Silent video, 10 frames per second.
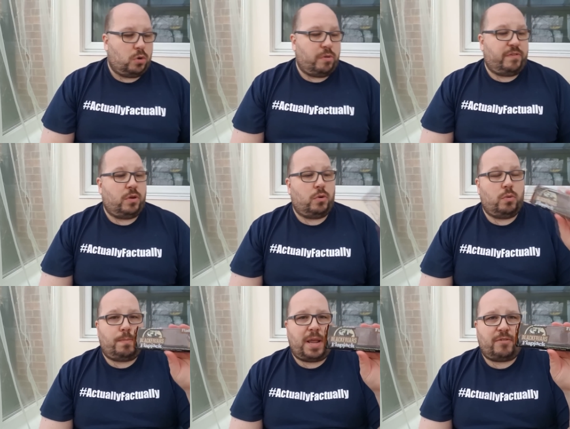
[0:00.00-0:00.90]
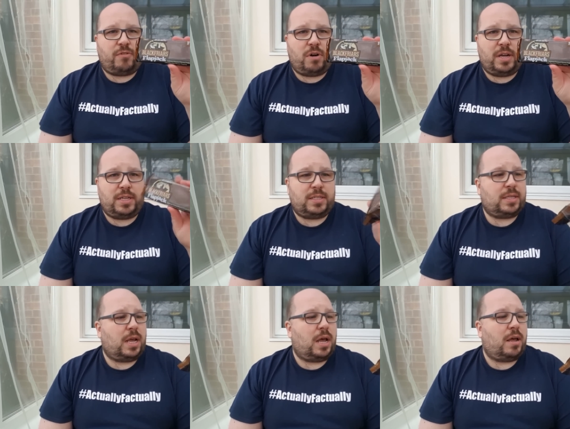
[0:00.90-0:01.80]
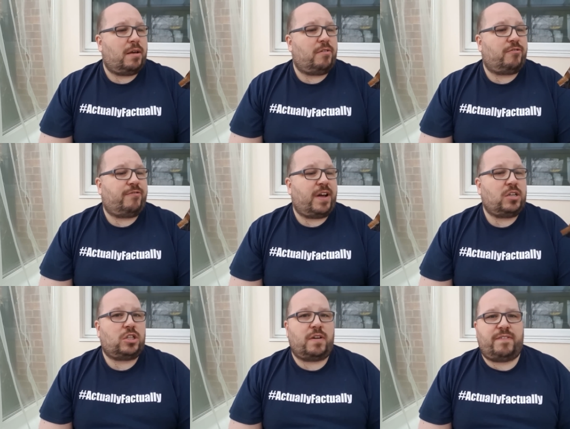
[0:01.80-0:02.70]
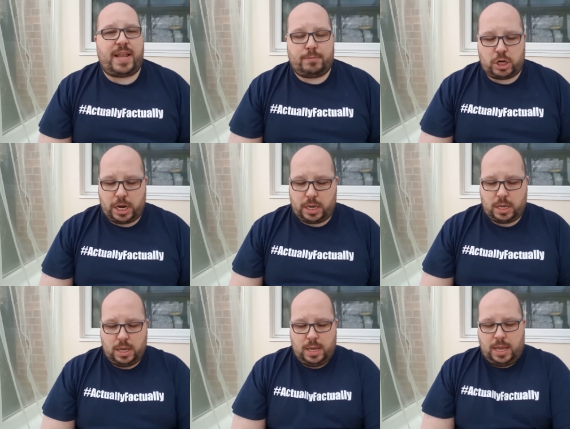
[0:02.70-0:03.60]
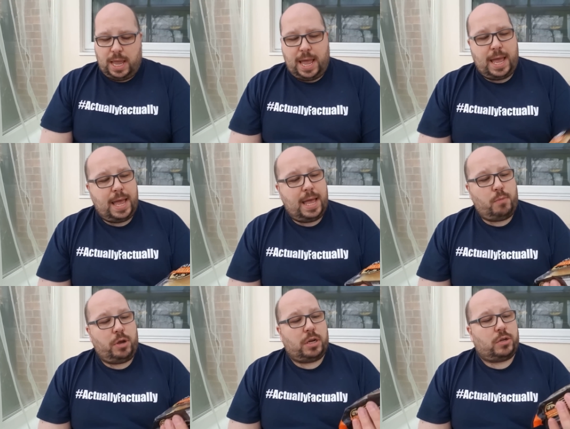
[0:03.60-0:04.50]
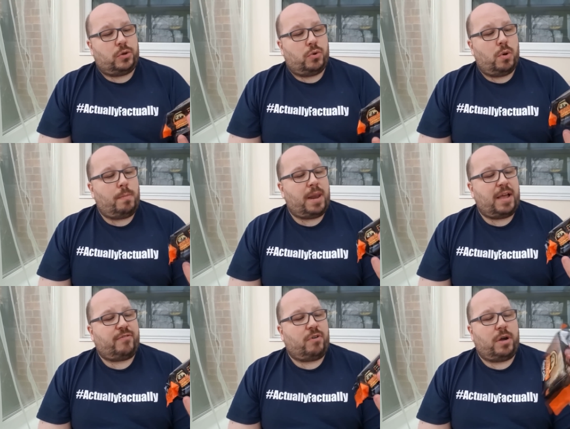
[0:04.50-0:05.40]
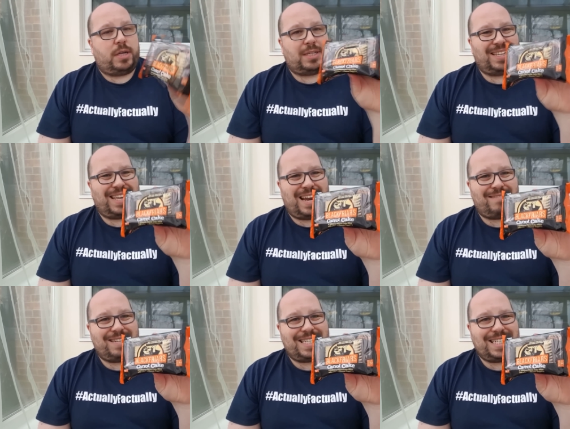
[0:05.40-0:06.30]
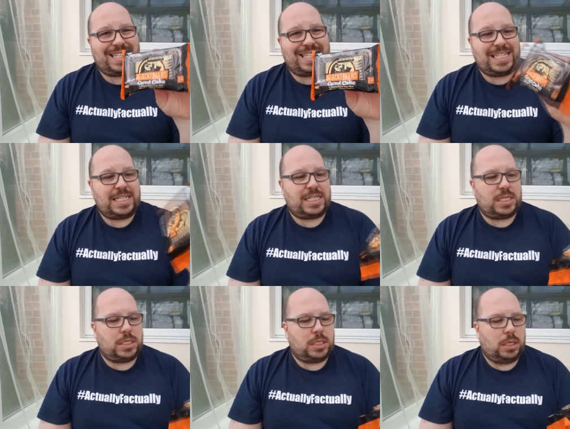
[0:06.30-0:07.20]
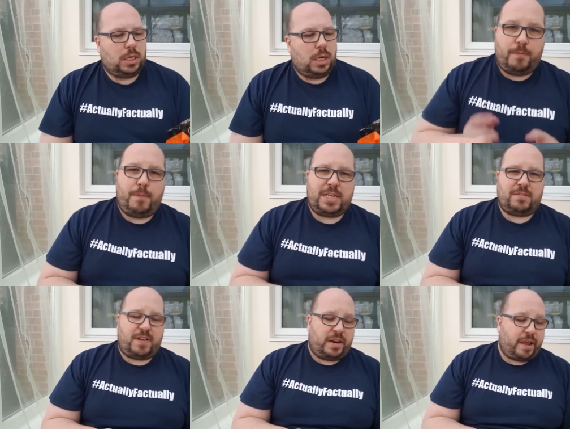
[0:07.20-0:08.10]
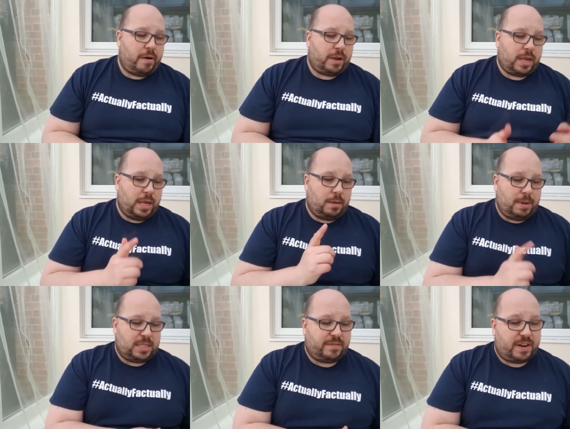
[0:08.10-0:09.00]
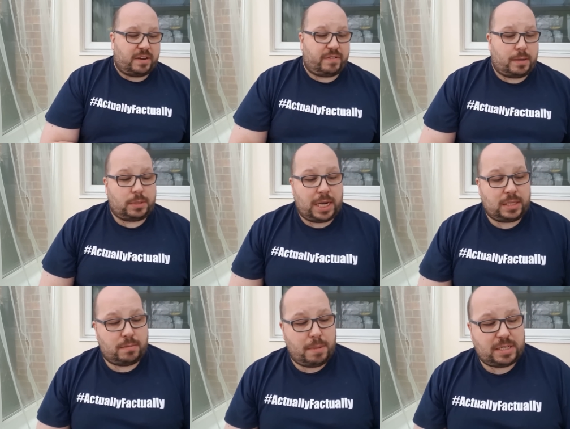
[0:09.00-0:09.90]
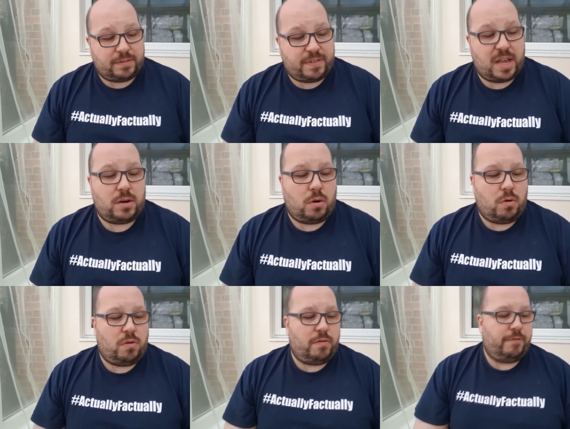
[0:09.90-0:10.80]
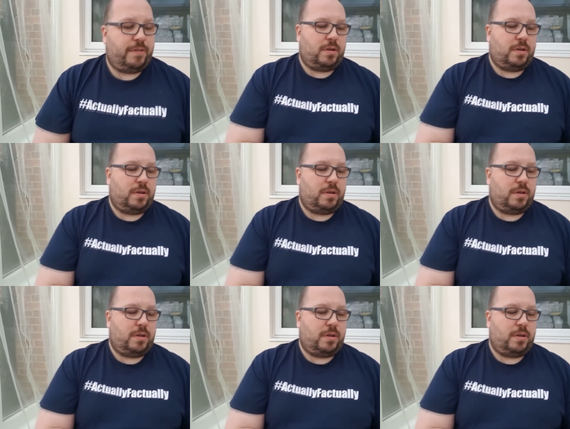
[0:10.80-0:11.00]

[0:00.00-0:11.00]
to review Blackfriars uh, fudge flapjack, and we're going to do Blackfriars carrot cake. Massive fan of carrot cake, massive fan of flapjacks, massive fan of...